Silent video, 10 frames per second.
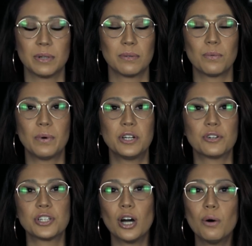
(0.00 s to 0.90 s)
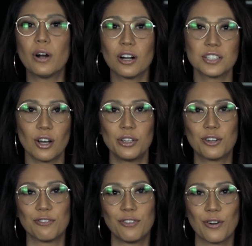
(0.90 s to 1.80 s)
but when your toe hurts, all
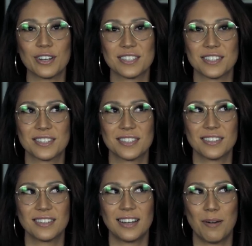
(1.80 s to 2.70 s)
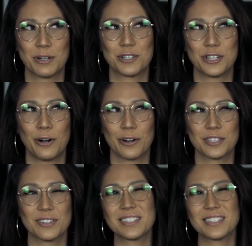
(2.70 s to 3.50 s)
you can focus is how much your toe hurts.